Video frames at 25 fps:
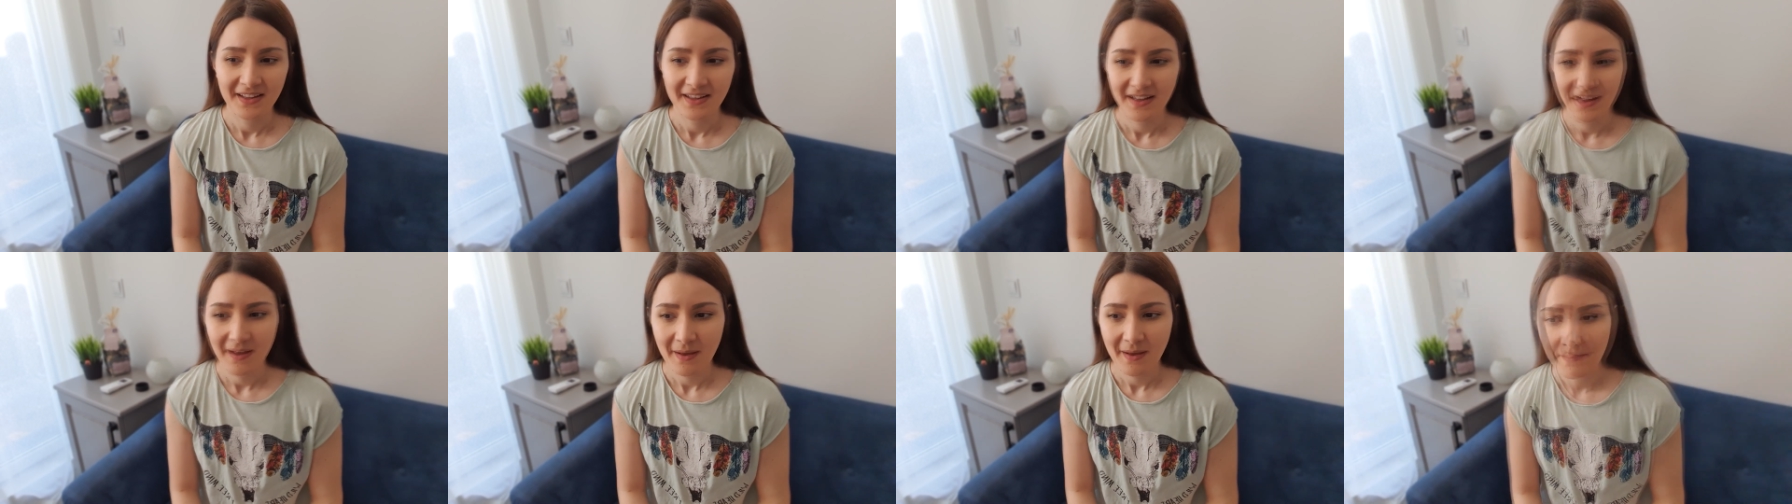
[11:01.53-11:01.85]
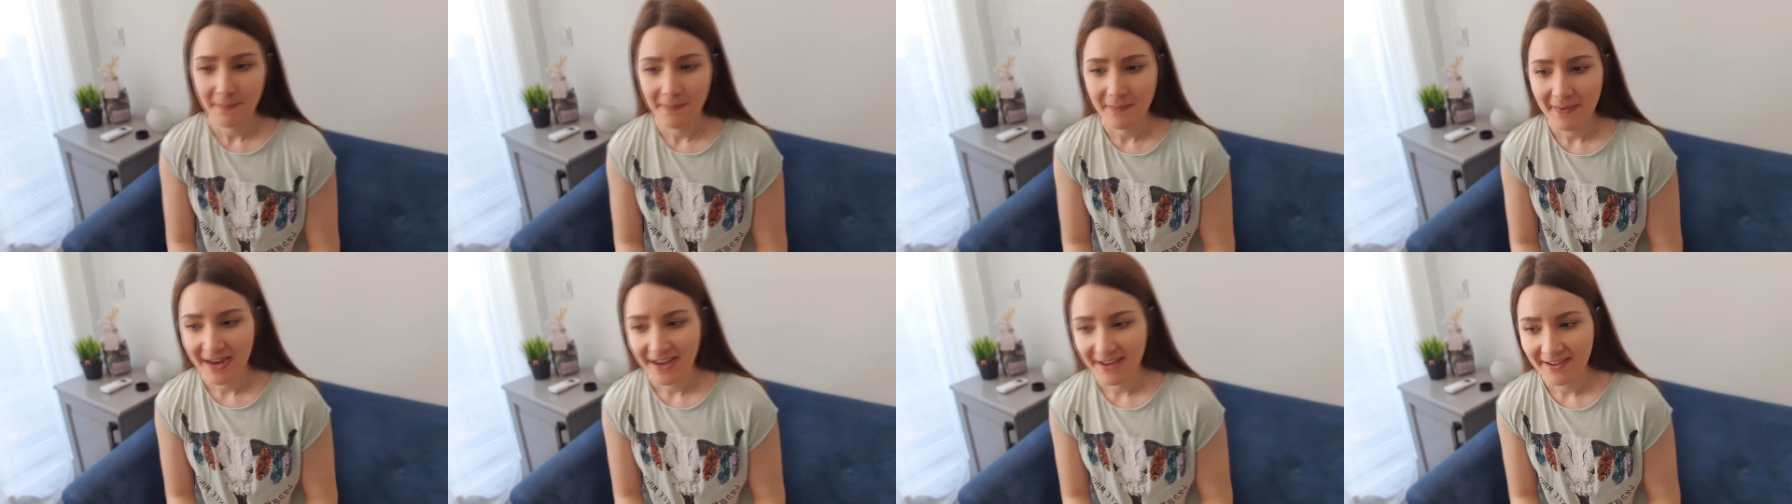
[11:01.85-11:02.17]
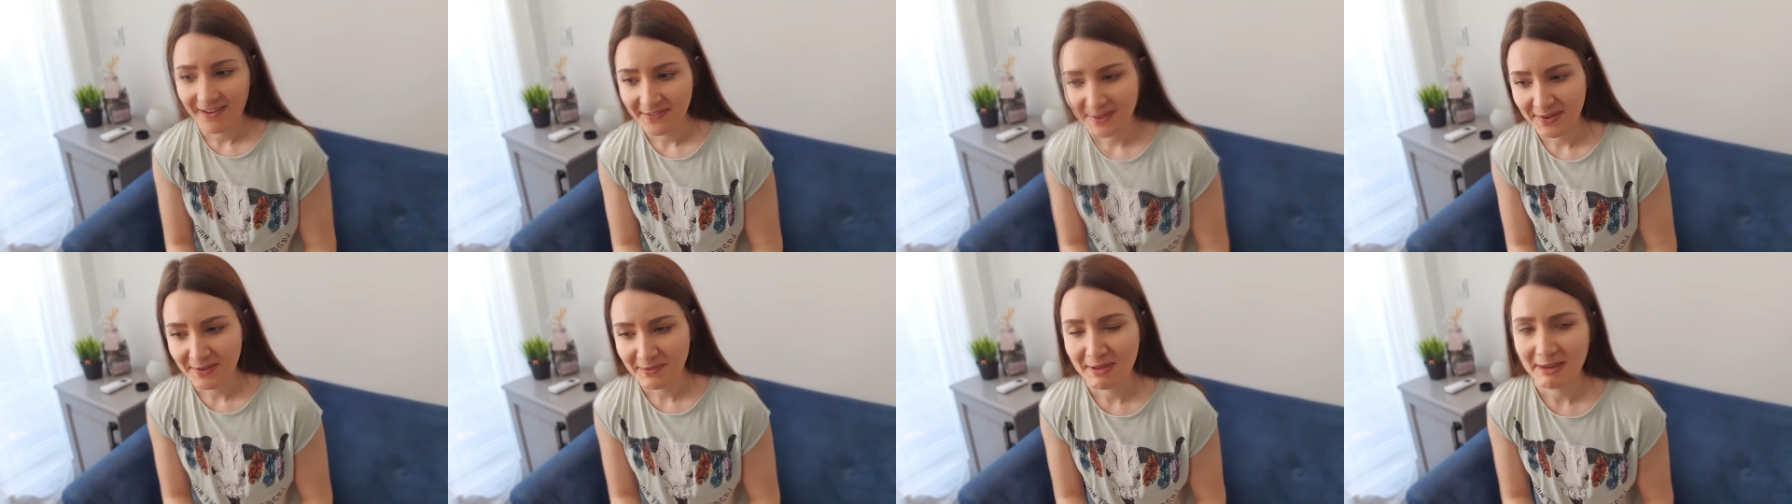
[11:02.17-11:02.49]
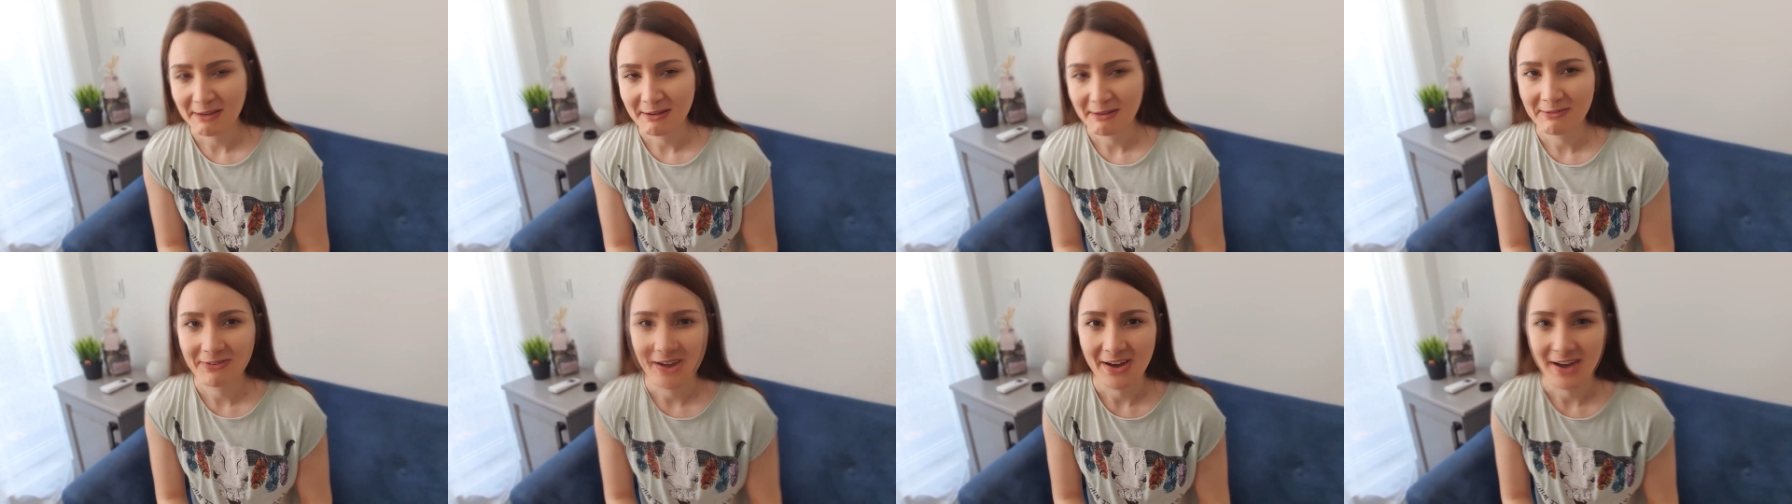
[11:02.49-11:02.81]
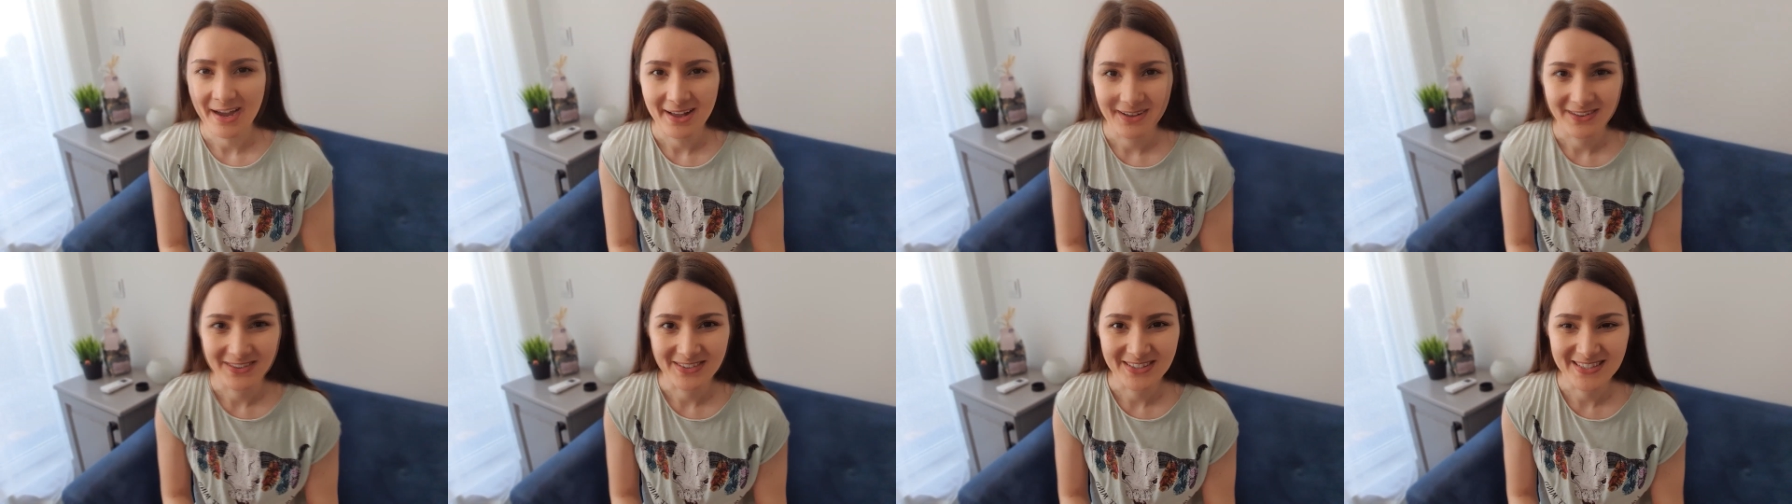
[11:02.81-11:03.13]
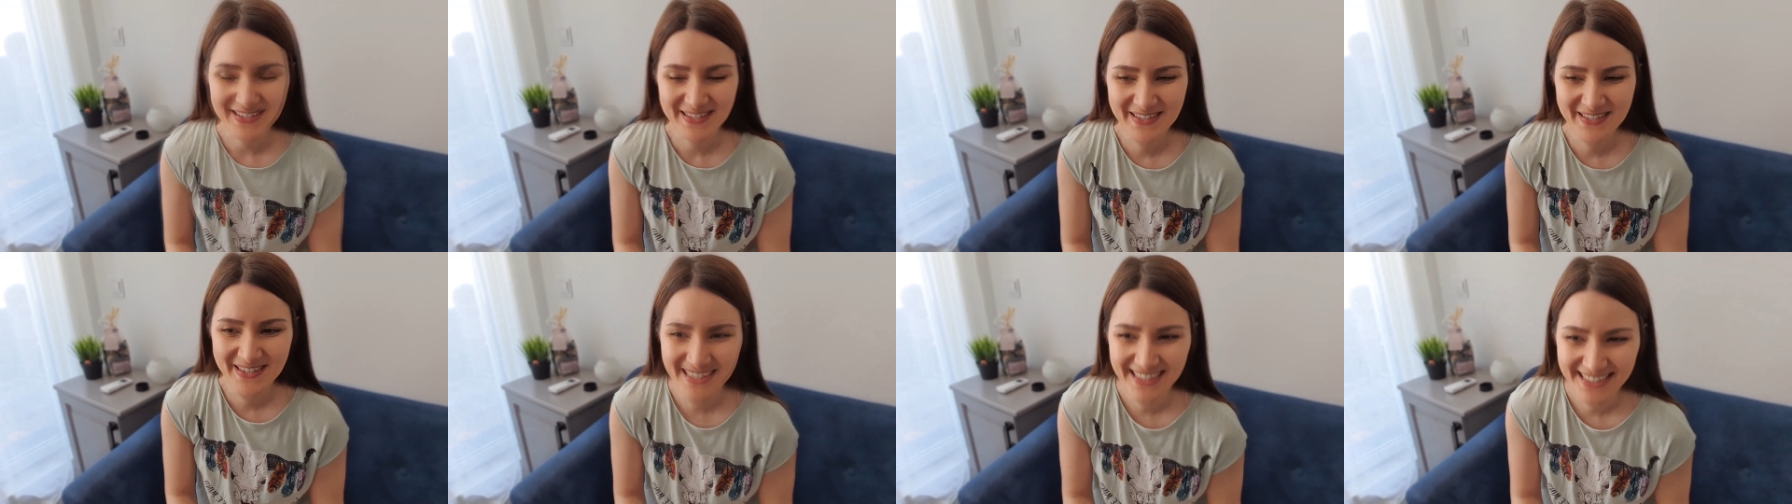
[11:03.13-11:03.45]
my filming
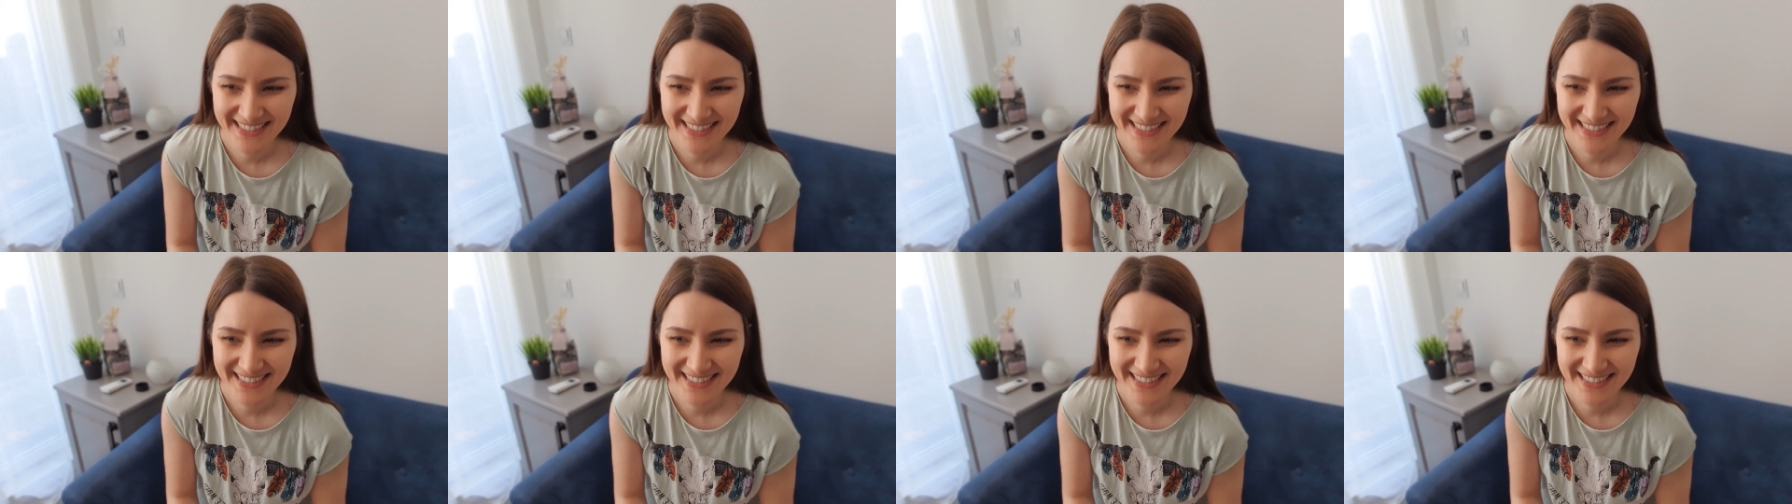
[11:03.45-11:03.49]
files